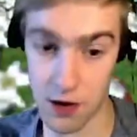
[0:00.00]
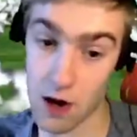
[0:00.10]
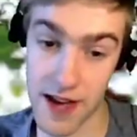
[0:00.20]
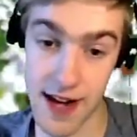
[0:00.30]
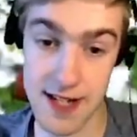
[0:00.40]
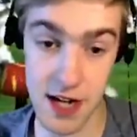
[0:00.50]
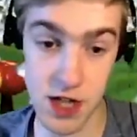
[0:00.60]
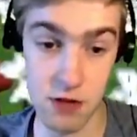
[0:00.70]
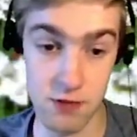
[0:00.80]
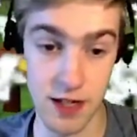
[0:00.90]
Oh, that is
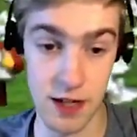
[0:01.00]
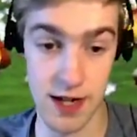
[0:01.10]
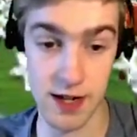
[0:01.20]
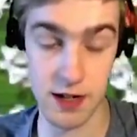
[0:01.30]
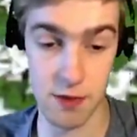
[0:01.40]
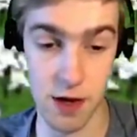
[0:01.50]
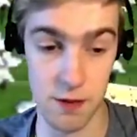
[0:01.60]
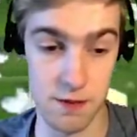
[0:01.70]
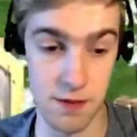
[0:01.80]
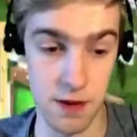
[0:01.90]
actually a really good idea as well.
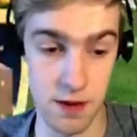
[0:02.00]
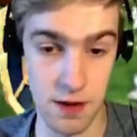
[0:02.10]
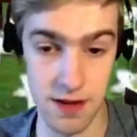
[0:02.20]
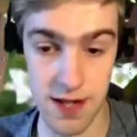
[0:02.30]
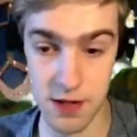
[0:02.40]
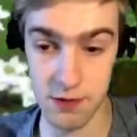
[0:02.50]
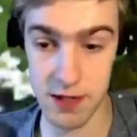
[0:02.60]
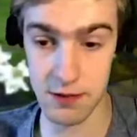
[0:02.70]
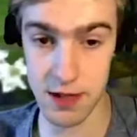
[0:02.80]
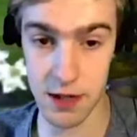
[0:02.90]
That's a
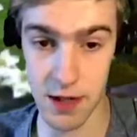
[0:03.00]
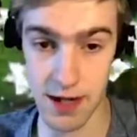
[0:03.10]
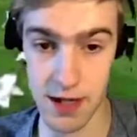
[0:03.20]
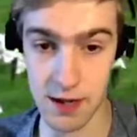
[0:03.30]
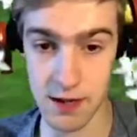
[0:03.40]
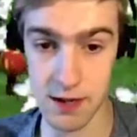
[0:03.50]
really, really good idea.